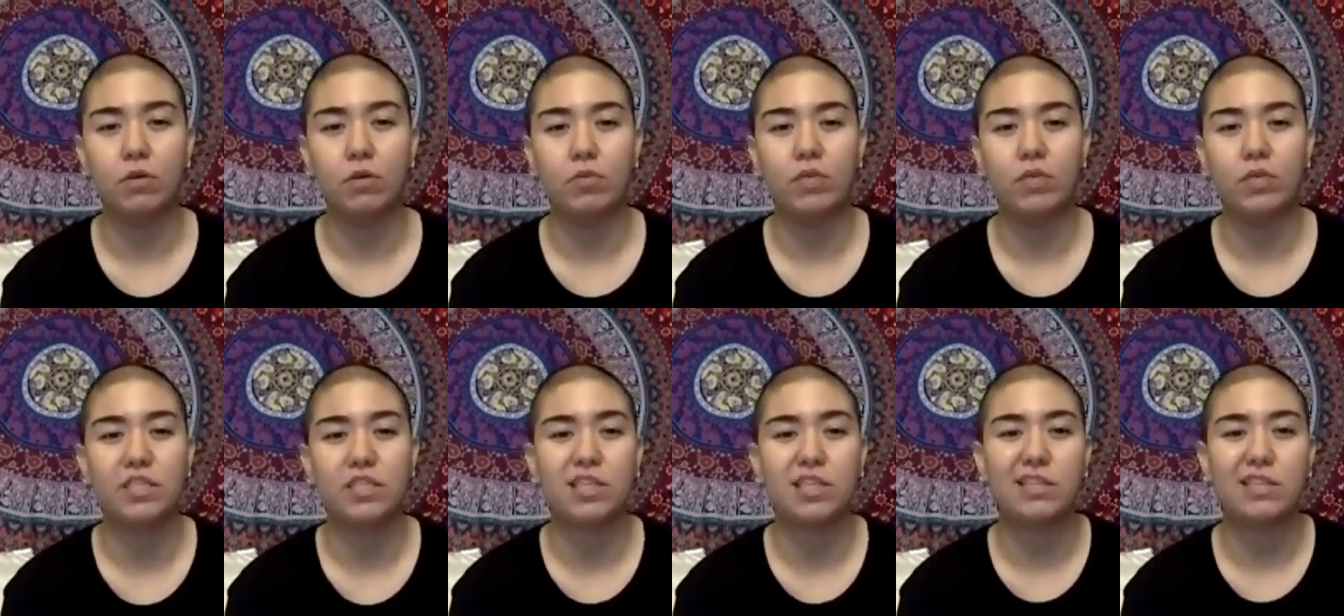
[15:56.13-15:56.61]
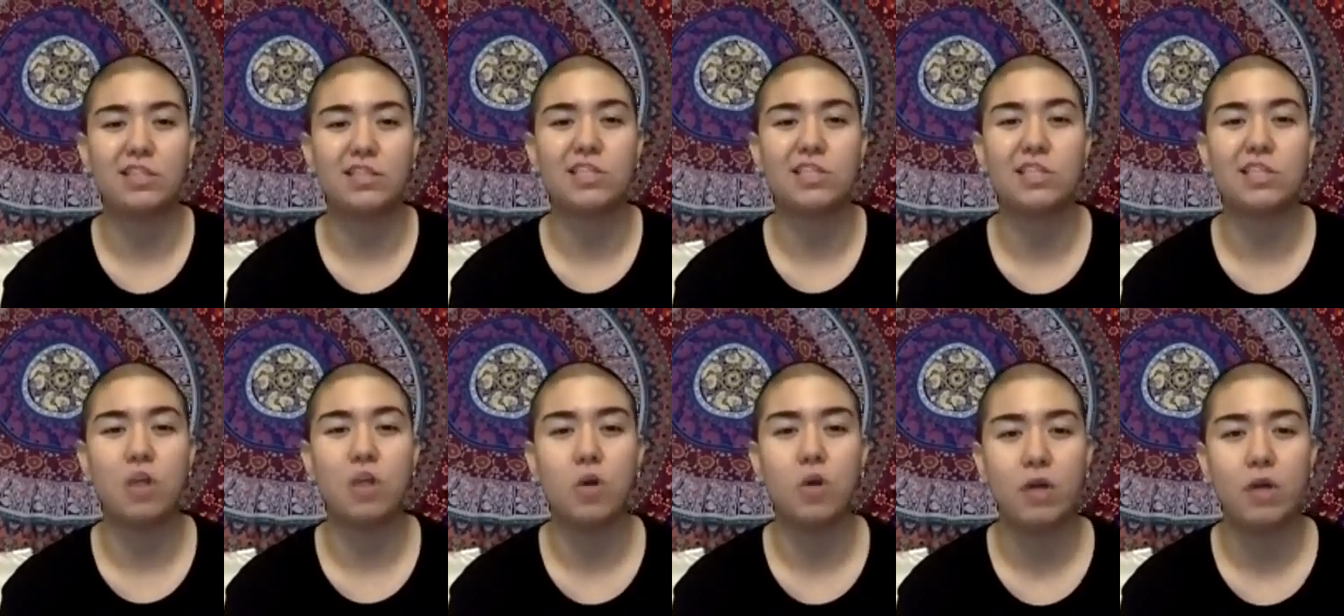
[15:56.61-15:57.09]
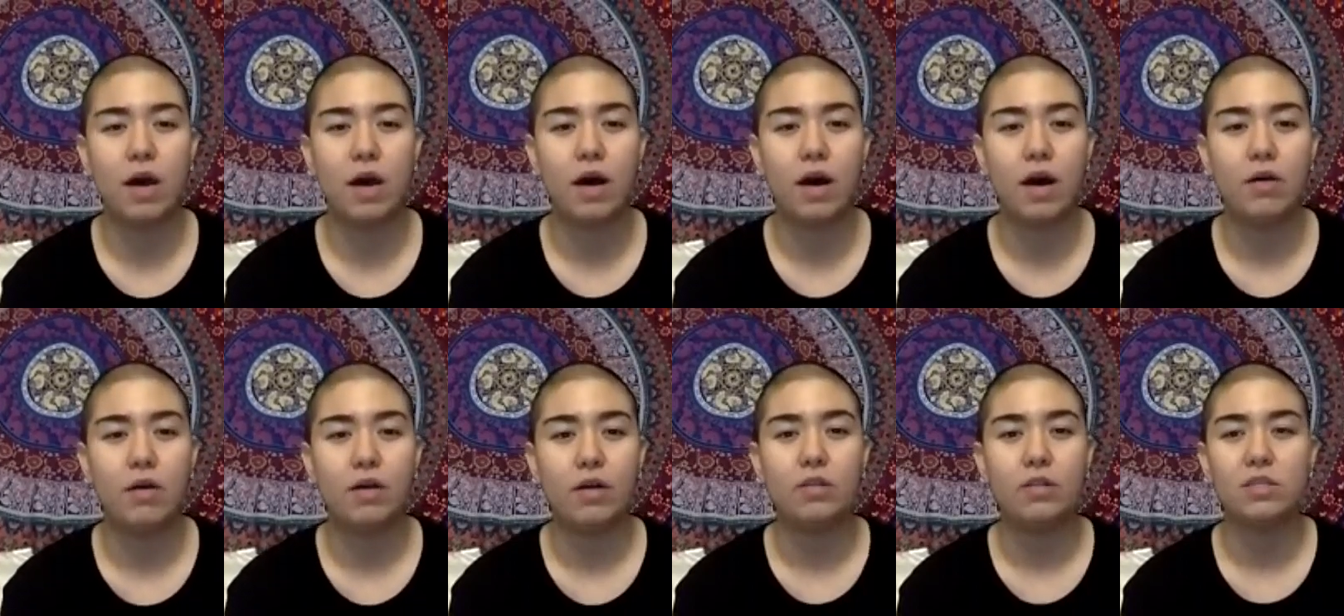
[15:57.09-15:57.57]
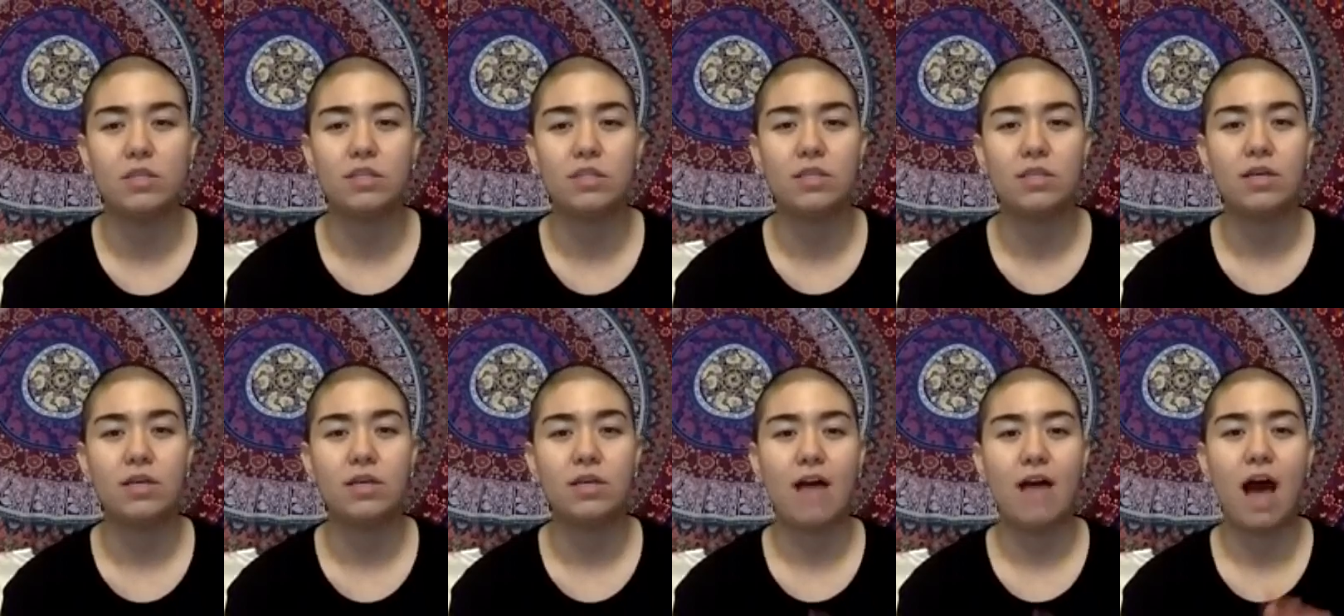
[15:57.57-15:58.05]
We just get to slow down and just
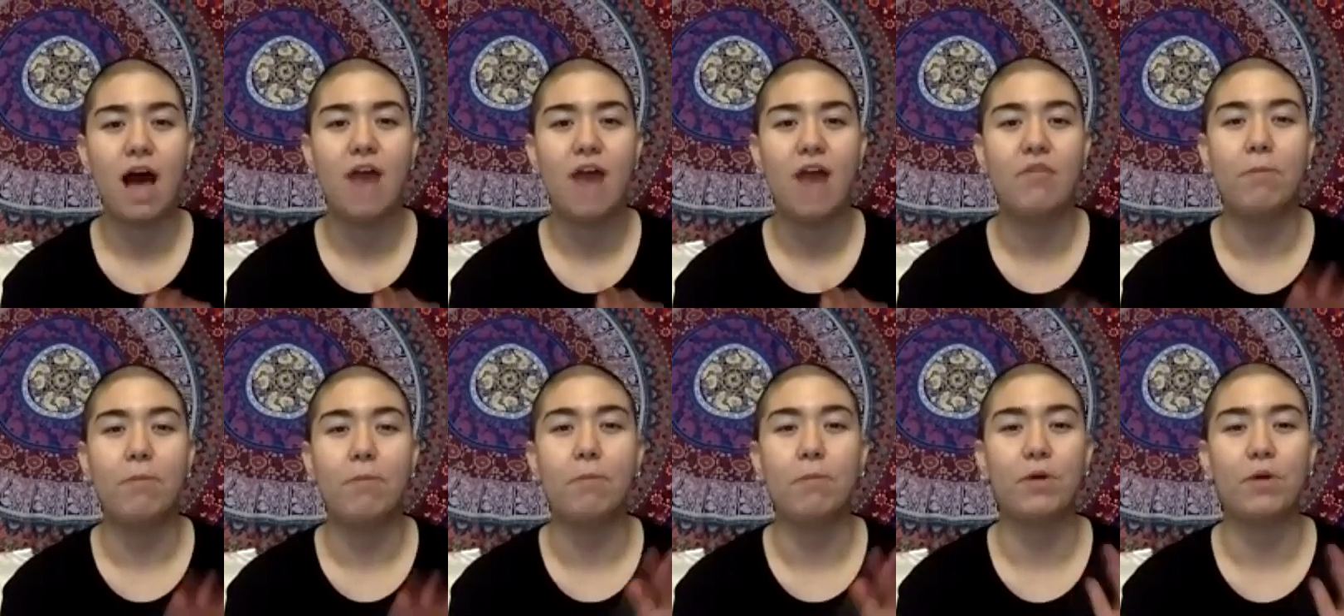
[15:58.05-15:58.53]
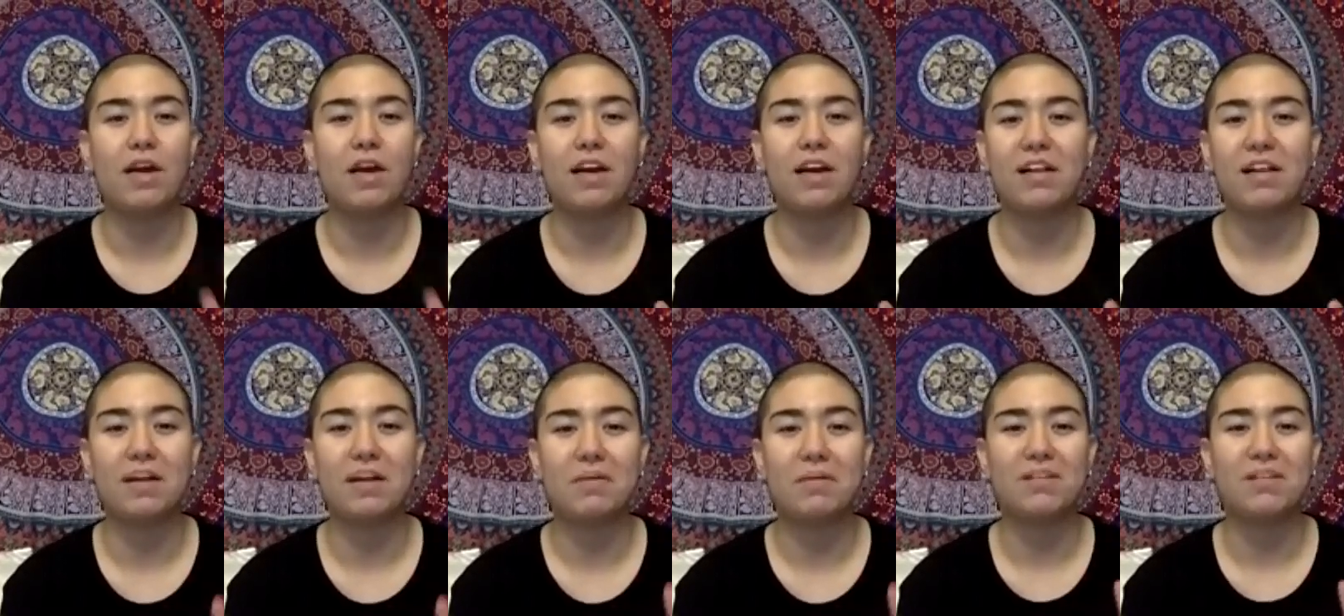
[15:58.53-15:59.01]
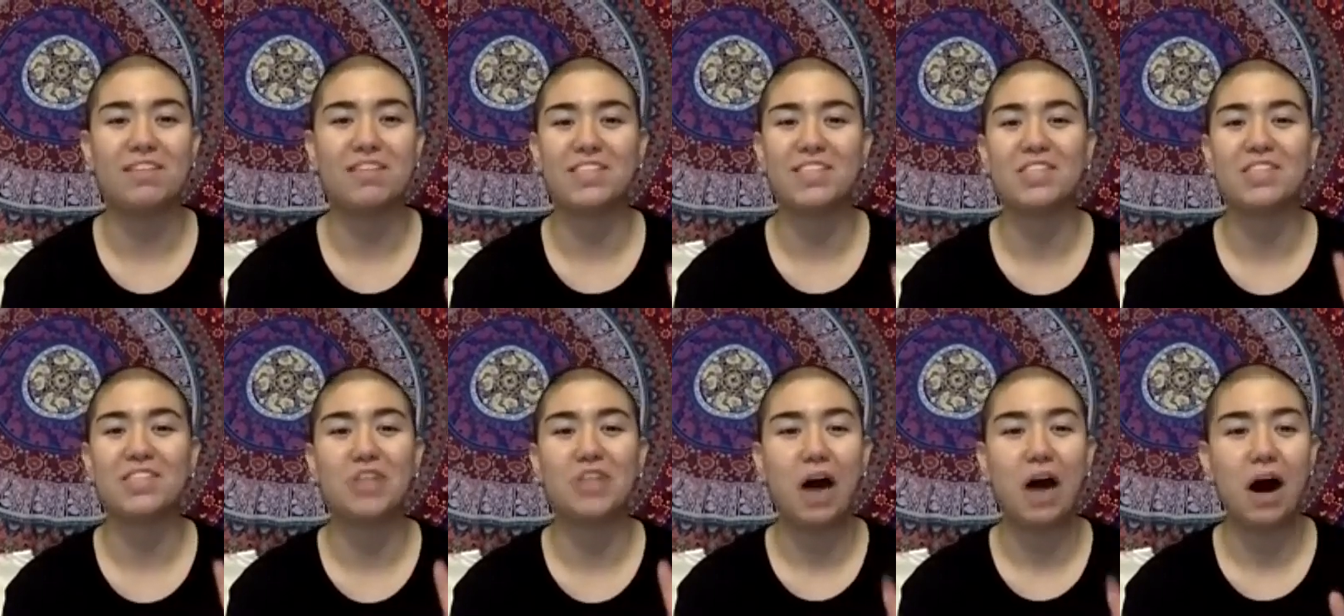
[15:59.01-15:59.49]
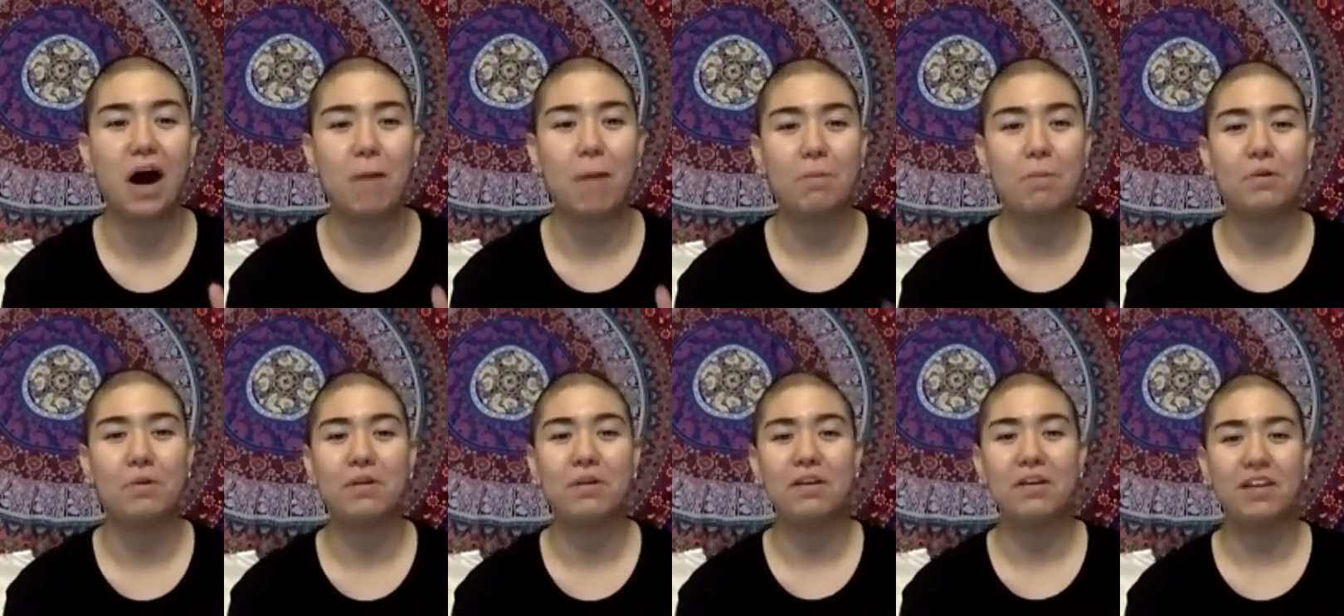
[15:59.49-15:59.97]
have a break, like stop.
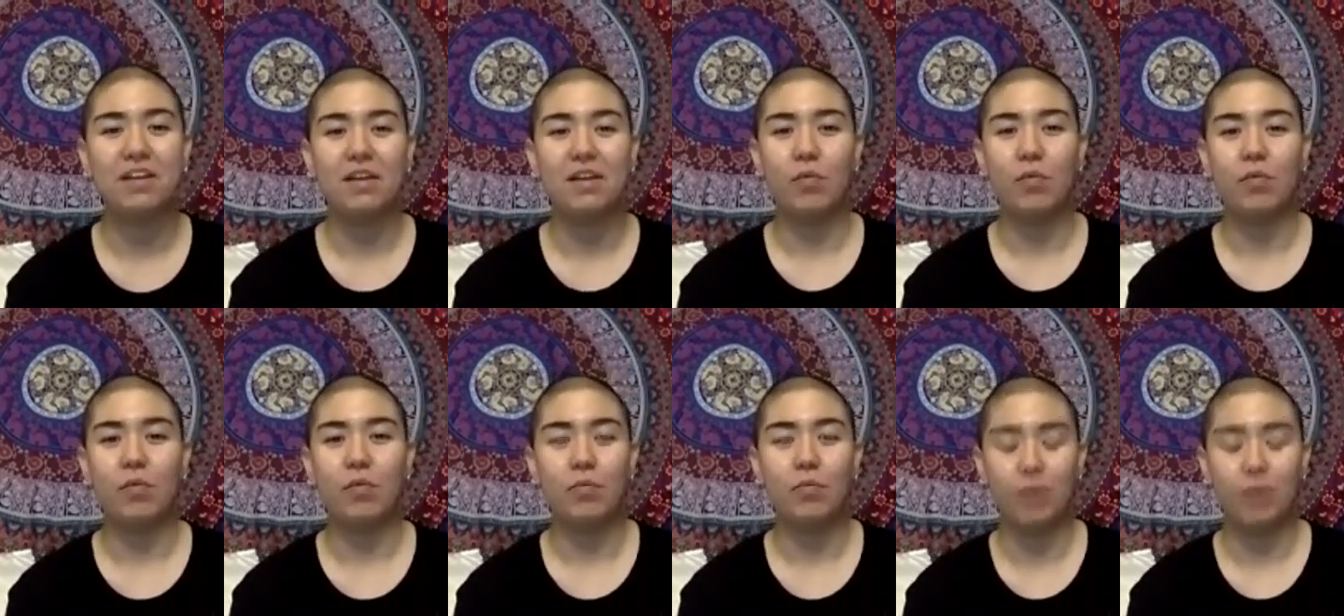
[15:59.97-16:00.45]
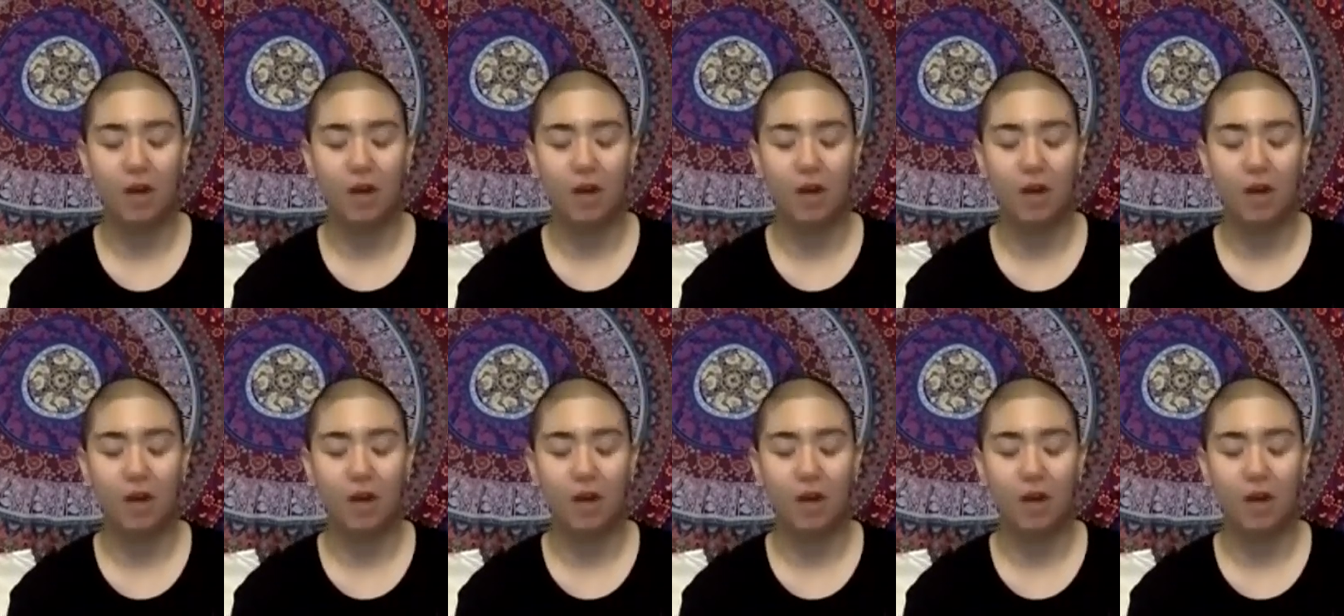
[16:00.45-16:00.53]
We all